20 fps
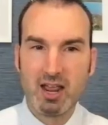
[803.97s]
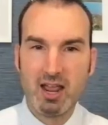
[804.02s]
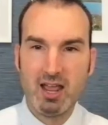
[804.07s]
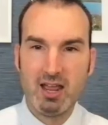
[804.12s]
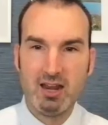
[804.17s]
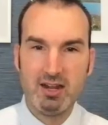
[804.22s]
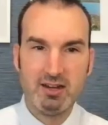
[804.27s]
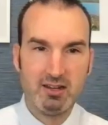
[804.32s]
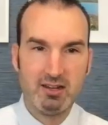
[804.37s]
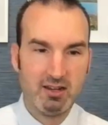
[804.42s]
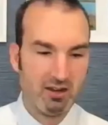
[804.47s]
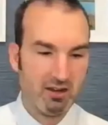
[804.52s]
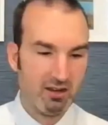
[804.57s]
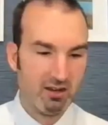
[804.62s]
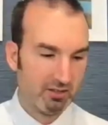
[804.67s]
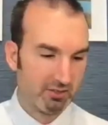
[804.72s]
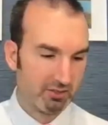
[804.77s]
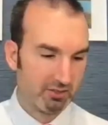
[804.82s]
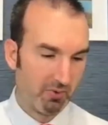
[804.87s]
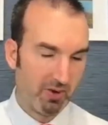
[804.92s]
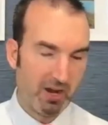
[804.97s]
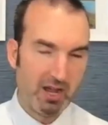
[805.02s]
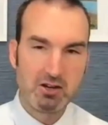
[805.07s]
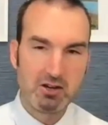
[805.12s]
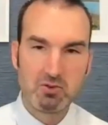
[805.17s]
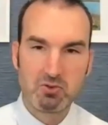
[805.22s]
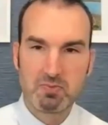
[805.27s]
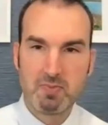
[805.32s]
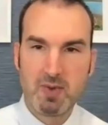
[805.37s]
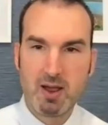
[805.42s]
And so, what I
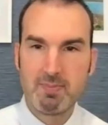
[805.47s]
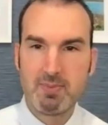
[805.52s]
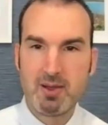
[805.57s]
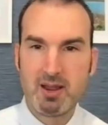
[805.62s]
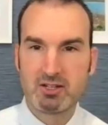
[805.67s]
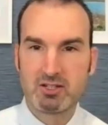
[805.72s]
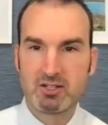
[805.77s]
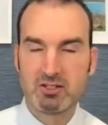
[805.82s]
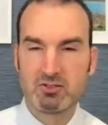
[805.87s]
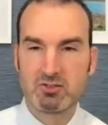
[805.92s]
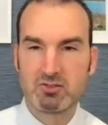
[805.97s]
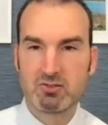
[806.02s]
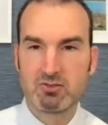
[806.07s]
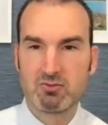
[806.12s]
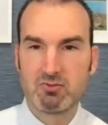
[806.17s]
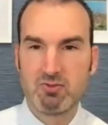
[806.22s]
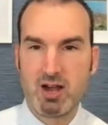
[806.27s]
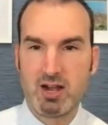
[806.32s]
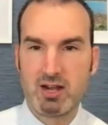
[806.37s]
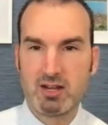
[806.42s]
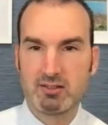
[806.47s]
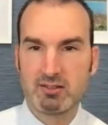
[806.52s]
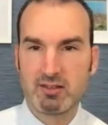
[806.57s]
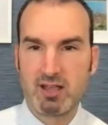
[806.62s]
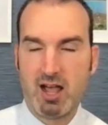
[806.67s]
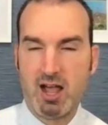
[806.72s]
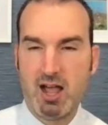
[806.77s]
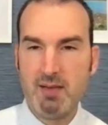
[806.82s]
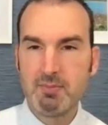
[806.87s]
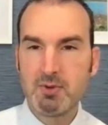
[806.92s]
do with my patients, right, is
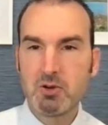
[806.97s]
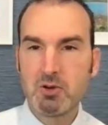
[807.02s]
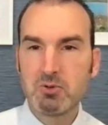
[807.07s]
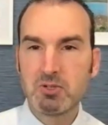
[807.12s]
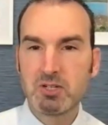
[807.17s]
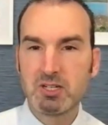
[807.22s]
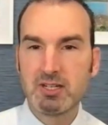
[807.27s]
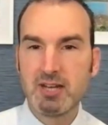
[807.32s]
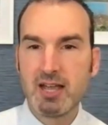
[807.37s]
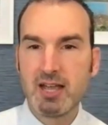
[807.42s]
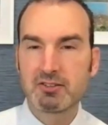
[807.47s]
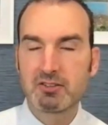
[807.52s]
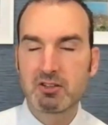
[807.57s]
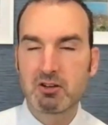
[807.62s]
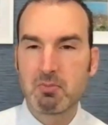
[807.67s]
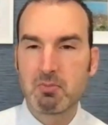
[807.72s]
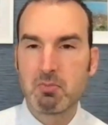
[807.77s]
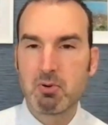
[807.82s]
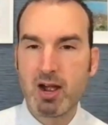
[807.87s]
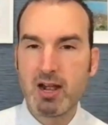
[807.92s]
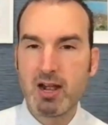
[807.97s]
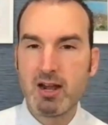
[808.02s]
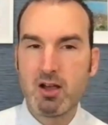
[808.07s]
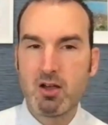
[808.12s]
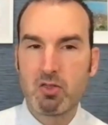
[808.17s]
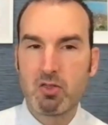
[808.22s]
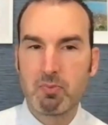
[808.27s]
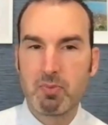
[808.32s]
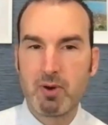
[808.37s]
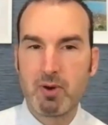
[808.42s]
I'm going to test their brain
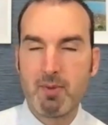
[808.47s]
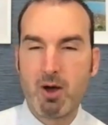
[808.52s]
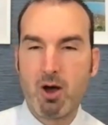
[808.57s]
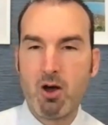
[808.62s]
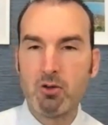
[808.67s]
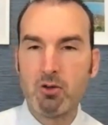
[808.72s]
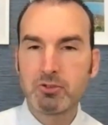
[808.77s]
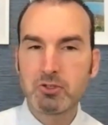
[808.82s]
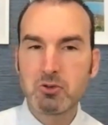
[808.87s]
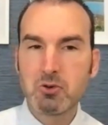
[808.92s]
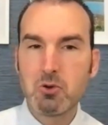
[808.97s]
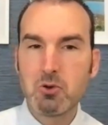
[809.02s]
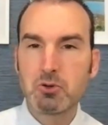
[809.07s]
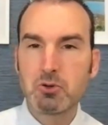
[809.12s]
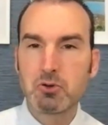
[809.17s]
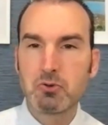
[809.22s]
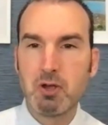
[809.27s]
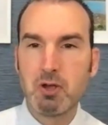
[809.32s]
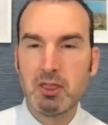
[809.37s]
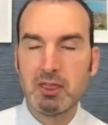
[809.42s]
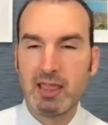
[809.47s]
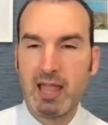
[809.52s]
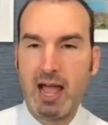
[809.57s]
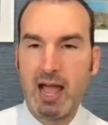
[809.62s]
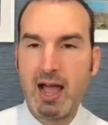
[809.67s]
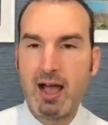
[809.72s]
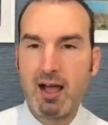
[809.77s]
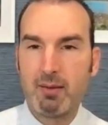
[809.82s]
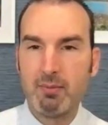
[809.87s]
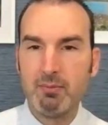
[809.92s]
health, but I'm also going to run
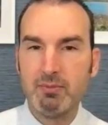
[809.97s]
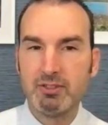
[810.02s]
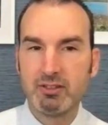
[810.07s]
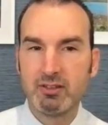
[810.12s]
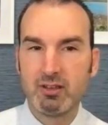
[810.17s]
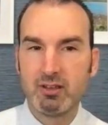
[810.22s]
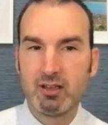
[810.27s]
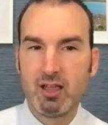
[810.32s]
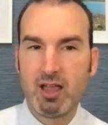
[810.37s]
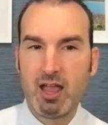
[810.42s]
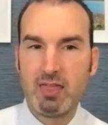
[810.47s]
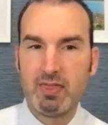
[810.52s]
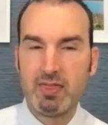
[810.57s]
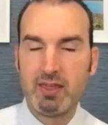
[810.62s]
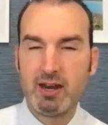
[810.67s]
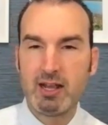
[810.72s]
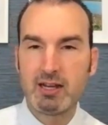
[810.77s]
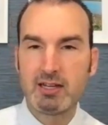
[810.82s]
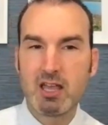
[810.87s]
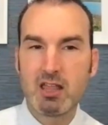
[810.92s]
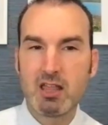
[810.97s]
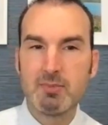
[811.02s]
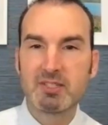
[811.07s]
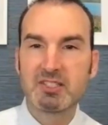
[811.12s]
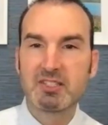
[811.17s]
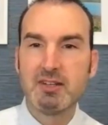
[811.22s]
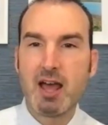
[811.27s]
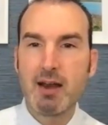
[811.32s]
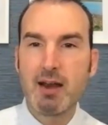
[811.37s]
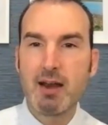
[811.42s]
labs and then I tell them
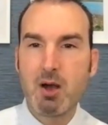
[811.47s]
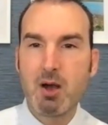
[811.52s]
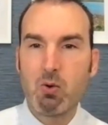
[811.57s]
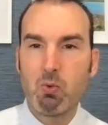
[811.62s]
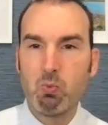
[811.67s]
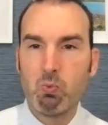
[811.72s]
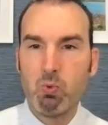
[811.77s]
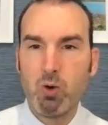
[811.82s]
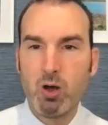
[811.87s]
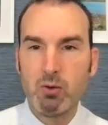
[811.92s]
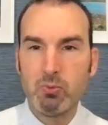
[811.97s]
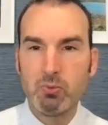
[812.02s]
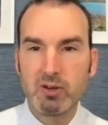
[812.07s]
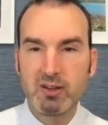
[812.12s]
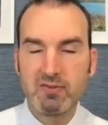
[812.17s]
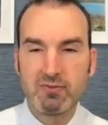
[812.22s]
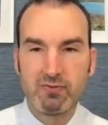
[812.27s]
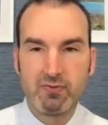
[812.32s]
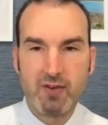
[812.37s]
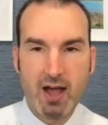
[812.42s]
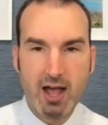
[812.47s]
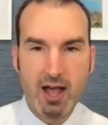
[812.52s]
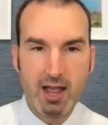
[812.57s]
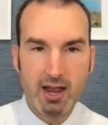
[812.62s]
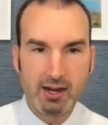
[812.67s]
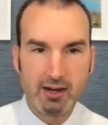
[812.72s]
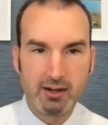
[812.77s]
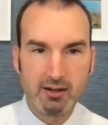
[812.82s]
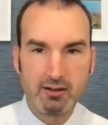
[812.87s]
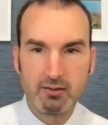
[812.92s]
it's not about what we
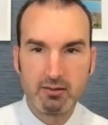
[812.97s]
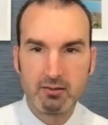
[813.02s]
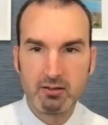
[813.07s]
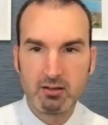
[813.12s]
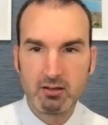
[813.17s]
find,